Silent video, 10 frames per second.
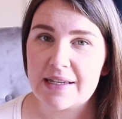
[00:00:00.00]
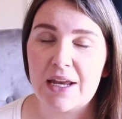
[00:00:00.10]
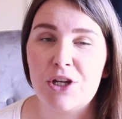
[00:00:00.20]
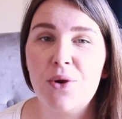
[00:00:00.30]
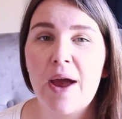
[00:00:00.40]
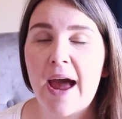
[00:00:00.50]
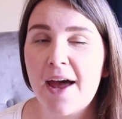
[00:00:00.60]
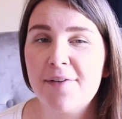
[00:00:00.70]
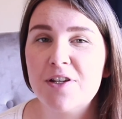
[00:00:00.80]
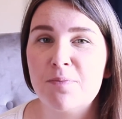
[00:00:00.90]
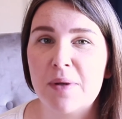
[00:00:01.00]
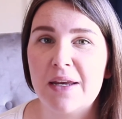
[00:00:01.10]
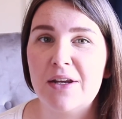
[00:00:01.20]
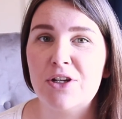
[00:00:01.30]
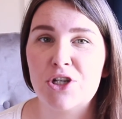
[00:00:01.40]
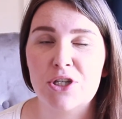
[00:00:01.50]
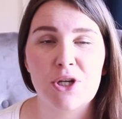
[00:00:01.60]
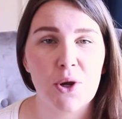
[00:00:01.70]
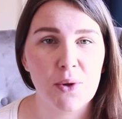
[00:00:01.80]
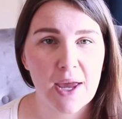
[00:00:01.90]
And you have to be just
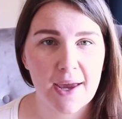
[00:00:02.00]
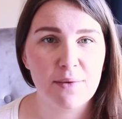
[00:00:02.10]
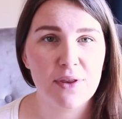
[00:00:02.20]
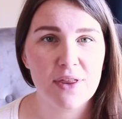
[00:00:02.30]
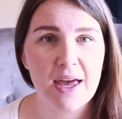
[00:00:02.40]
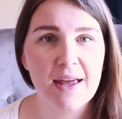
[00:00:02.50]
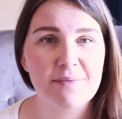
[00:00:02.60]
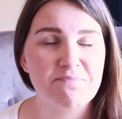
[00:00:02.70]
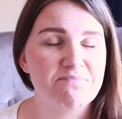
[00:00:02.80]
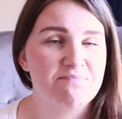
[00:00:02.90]
okay with that.